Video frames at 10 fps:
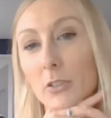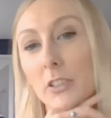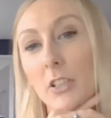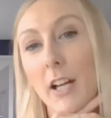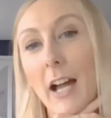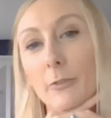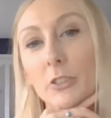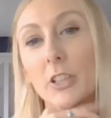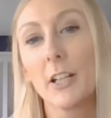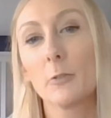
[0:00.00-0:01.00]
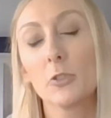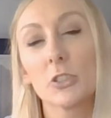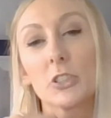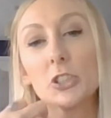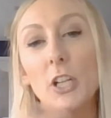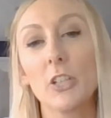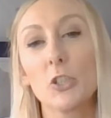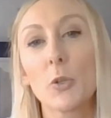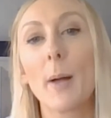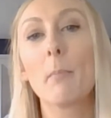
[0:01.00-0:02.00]
So you have to kind of just change
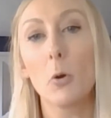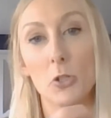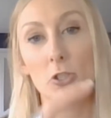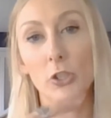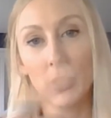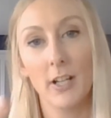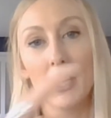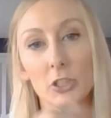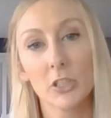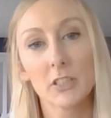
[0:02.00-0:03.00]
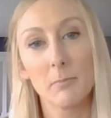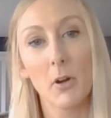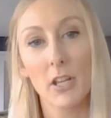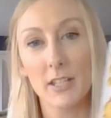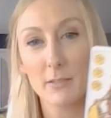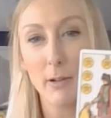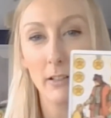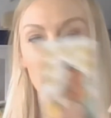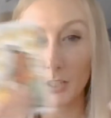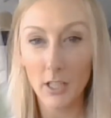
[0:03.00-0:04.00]
your emotional connection to money as
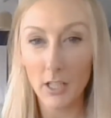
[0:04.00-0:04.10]
well.